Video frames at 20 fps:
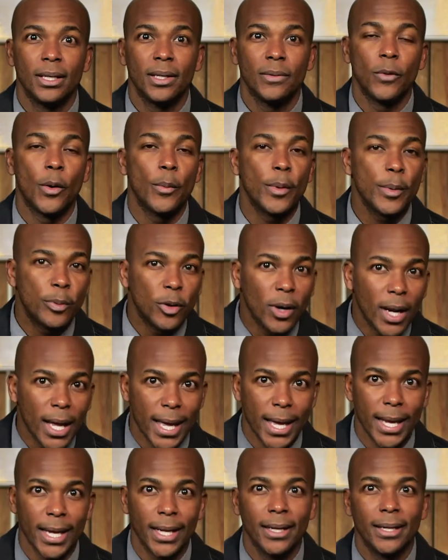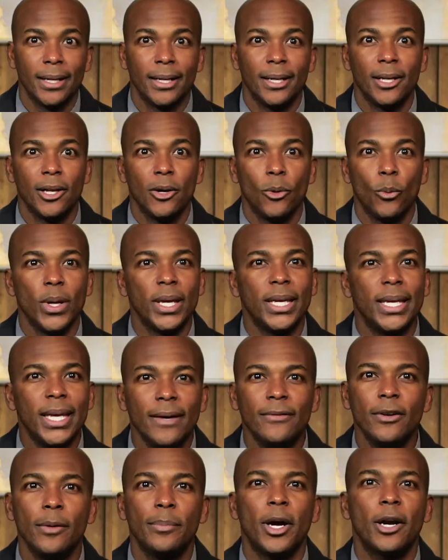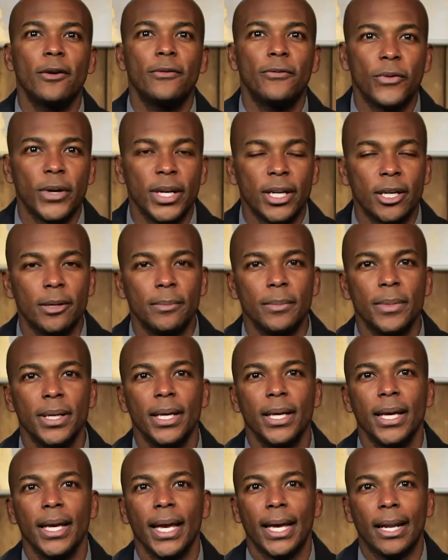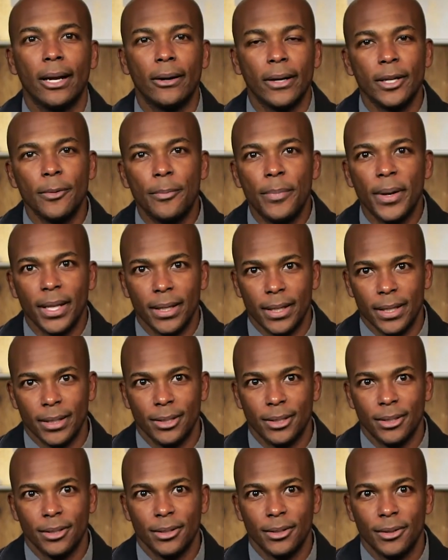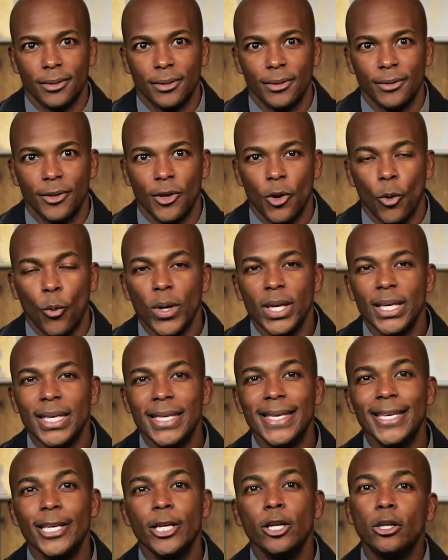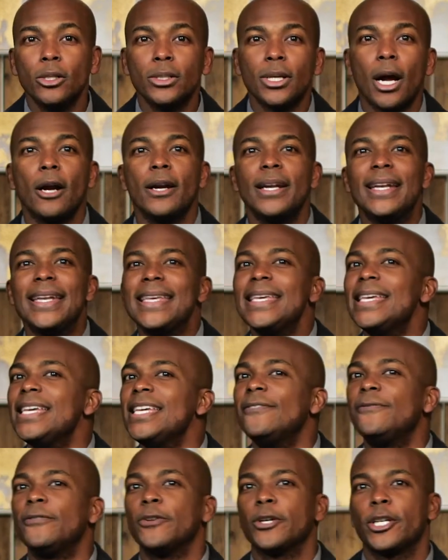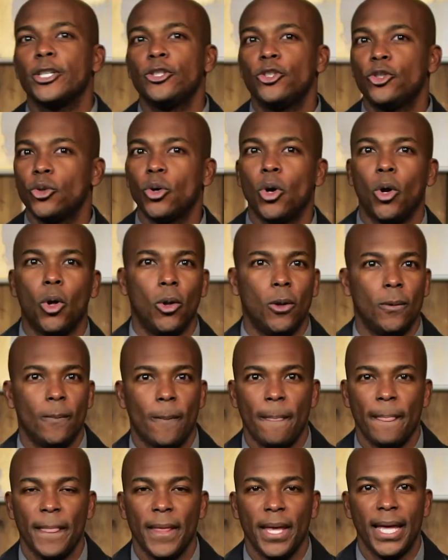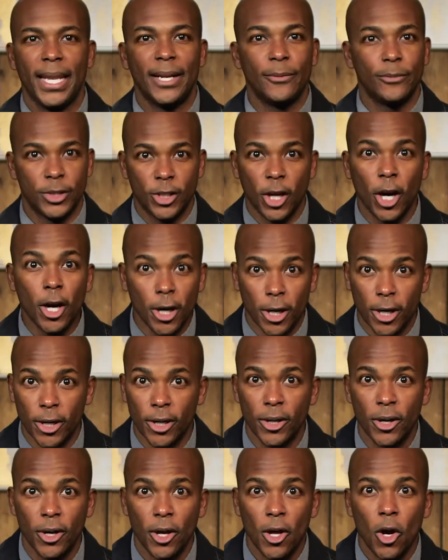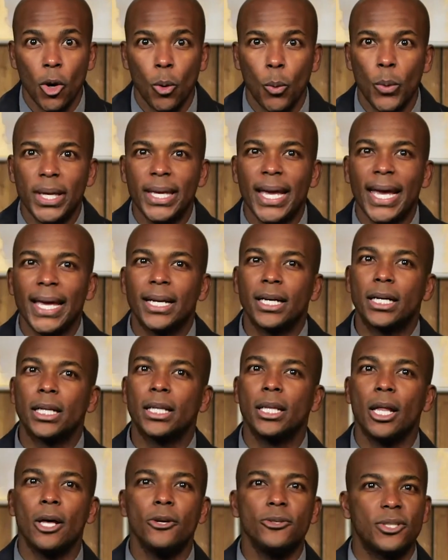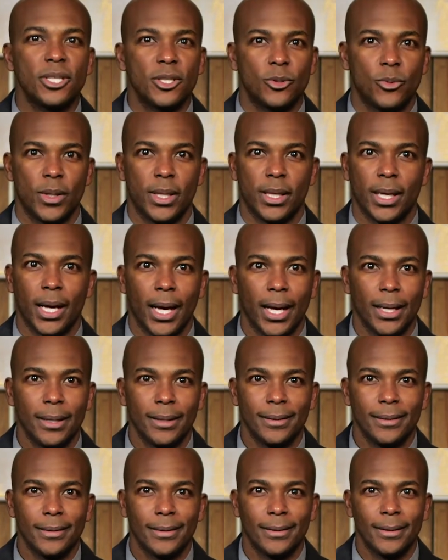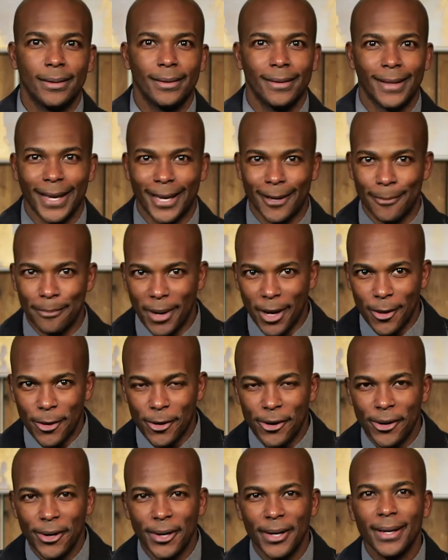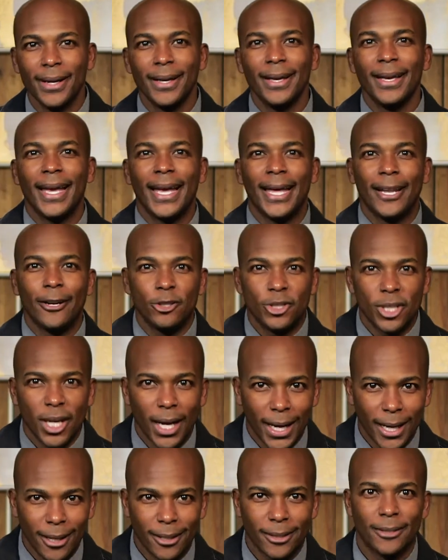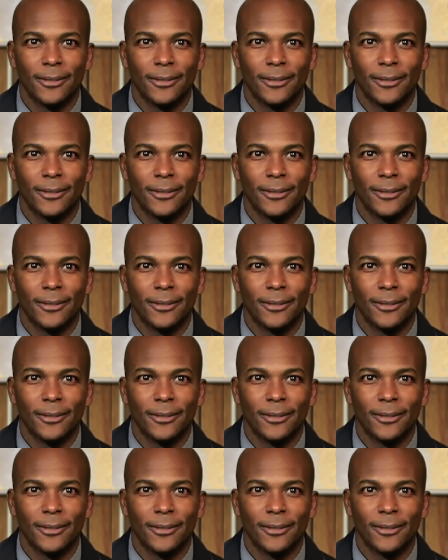When we pray, we give up our freedom and our independence. We yield our need for control, and in return, we gain a closeness with God, like a mother and her child.